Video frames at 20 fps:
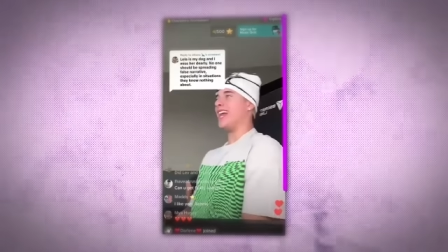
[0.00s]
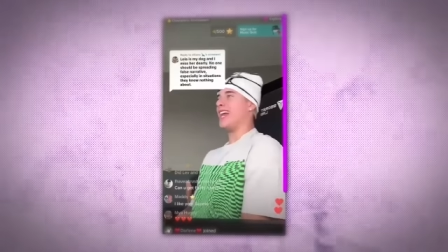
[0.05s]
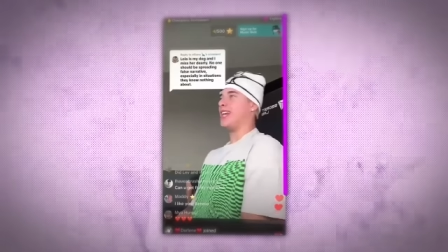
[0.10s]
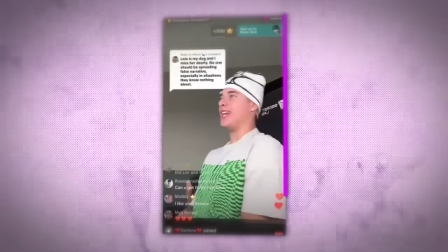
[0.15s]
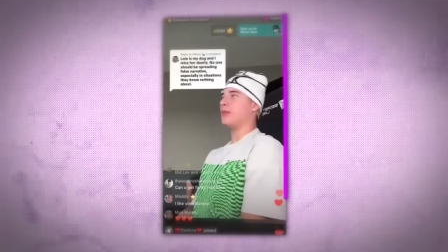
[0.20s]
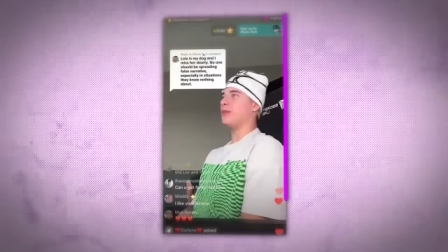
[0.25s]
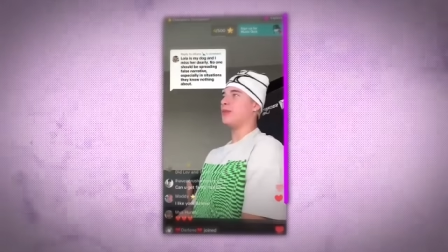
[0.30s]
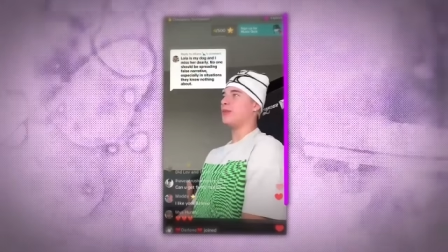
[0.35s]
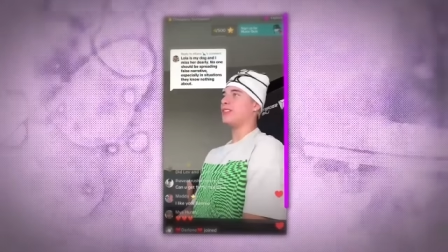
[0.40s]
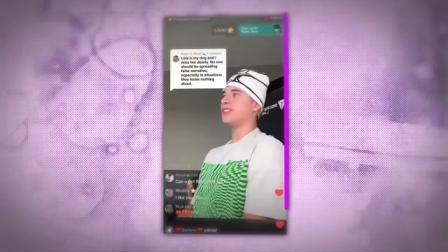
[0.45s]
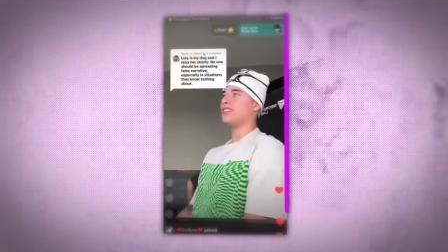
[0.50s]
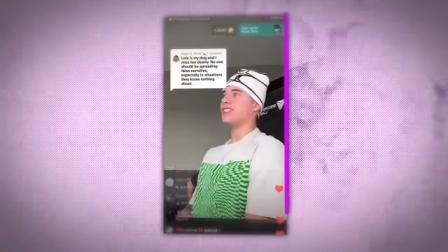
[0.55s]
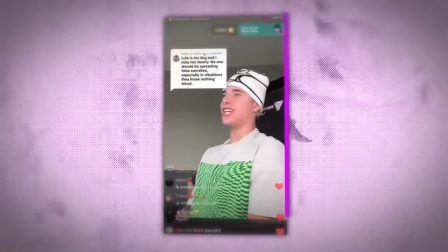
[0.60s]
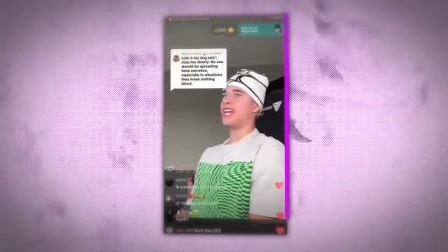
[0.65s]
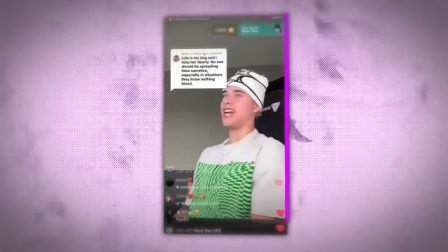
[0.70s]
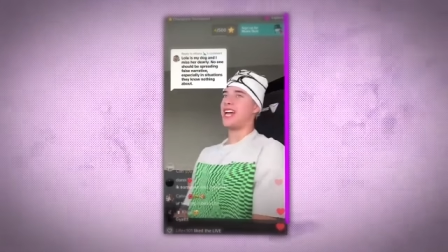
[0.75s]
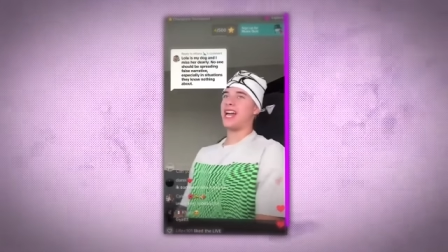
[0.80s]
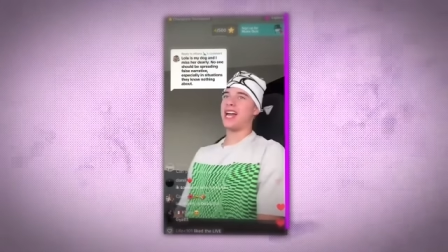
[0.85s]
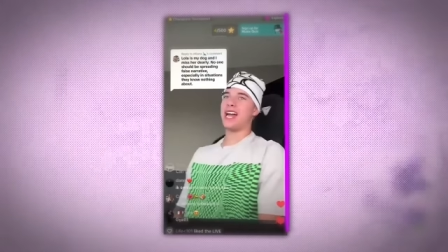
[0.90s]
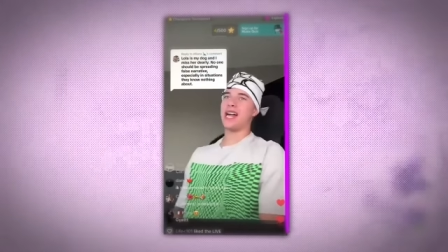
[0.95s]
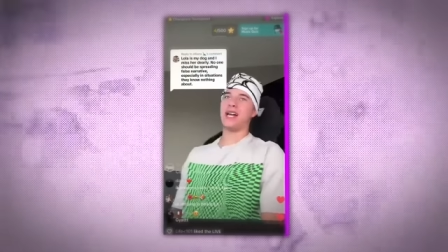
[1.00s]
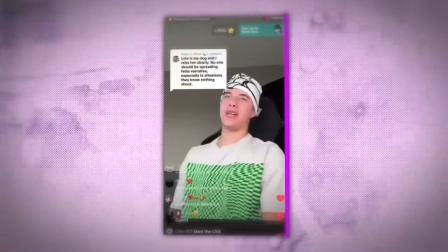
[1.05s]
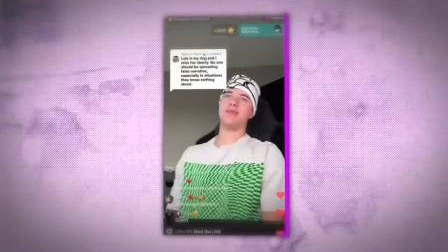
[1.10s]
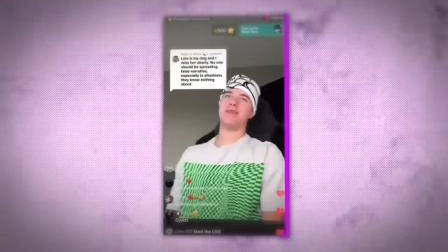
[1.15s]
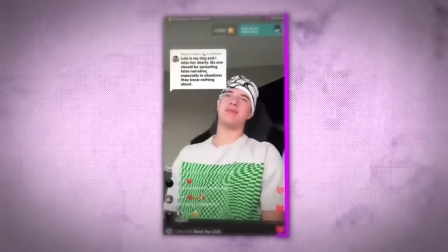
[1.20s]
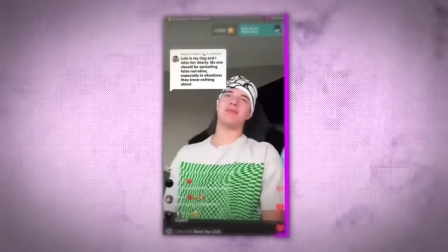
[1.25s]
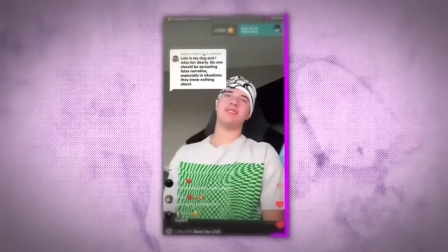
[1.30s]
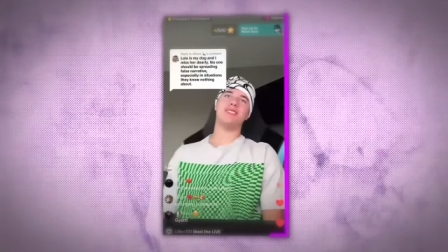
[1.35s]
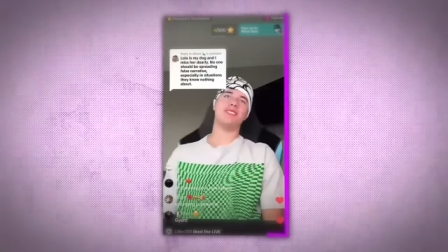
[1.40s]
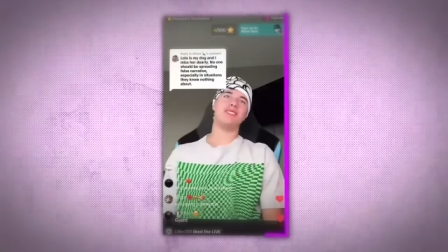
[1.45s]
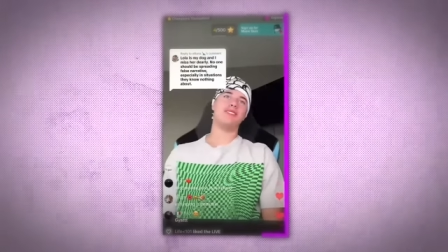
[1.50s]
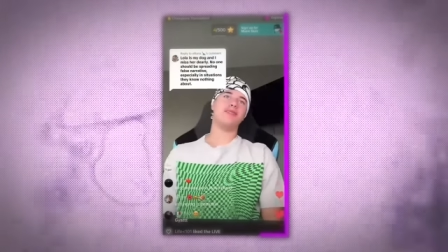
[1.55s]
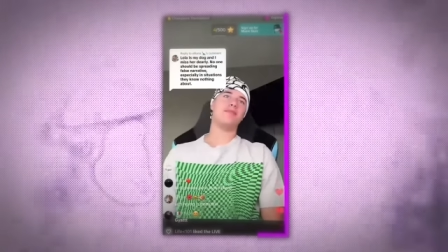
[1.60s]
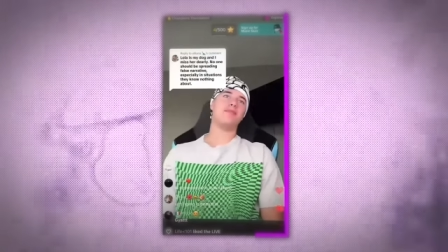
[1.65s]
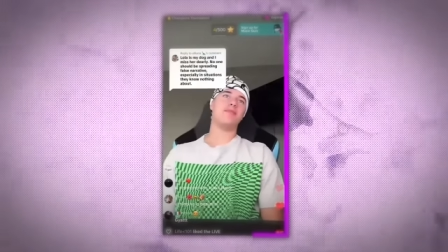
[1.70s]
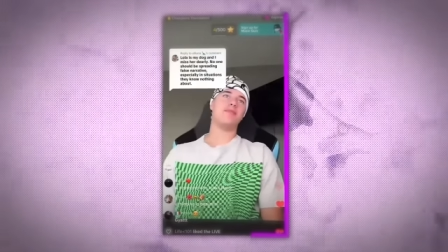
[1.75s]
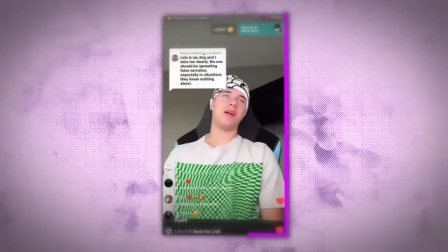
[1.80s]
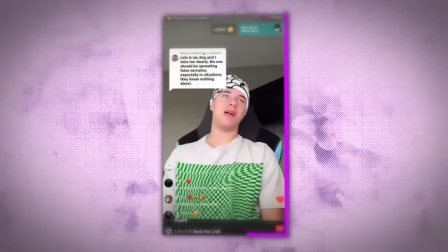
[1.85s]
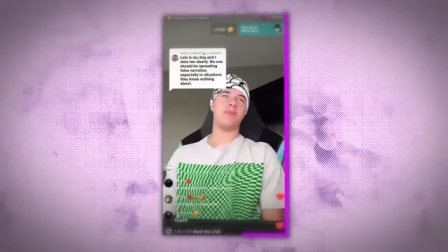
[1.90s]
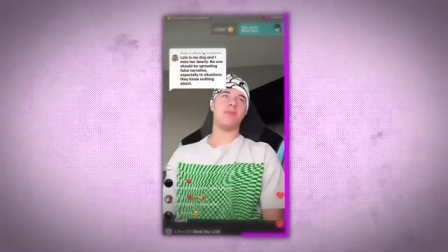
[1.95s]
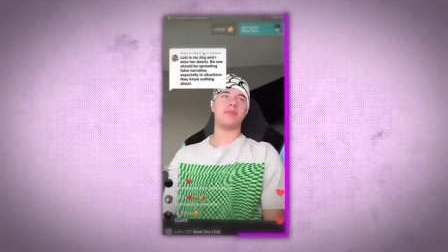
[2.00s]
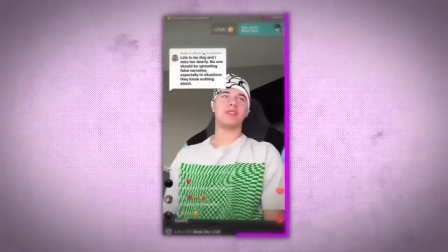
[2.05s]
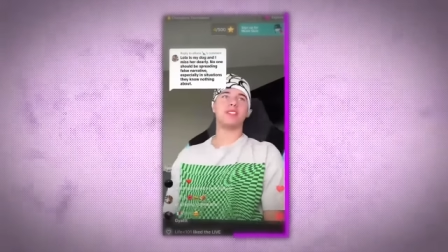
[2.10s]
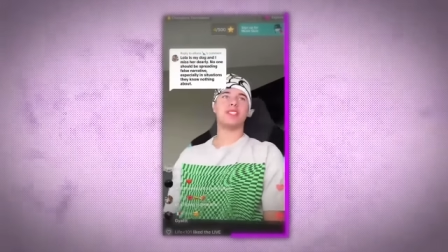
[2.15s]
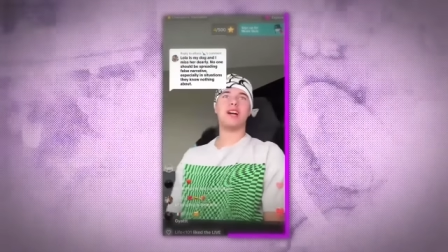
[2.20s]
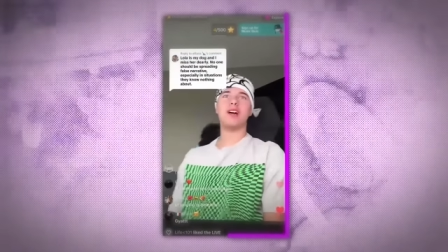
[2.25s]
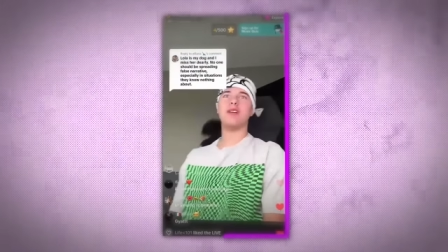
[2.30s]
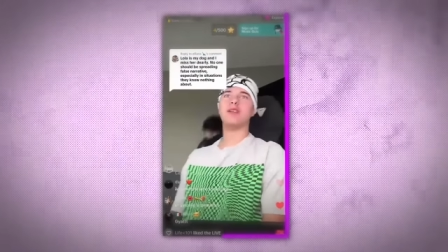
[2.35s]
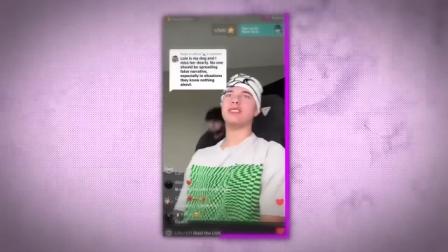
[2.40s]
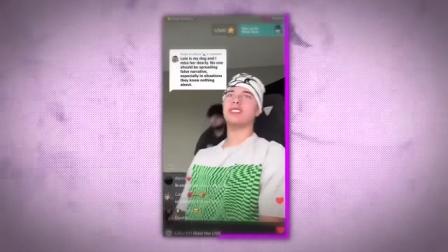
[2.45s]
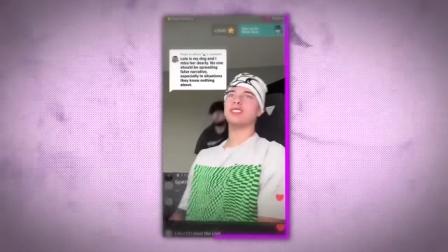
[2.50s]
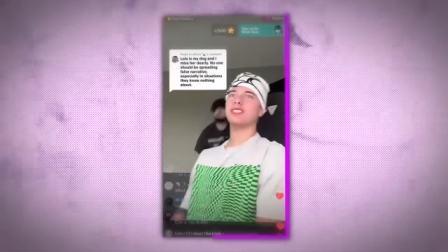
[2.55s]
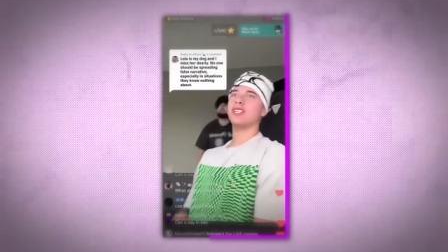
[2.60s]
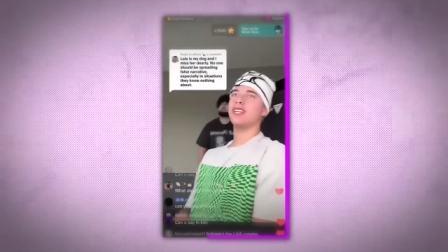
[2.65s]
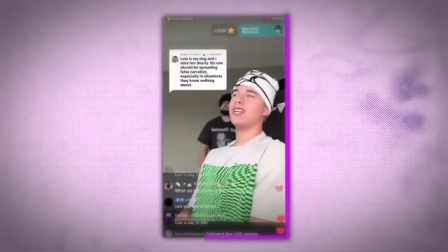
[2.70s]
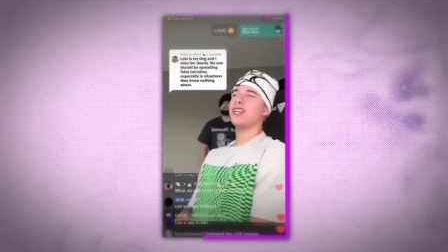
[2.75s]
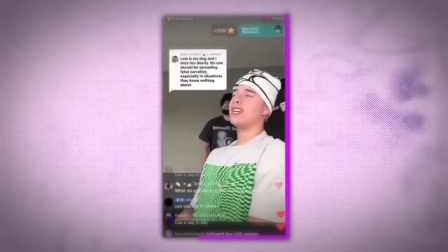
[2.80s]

animals at Piper's house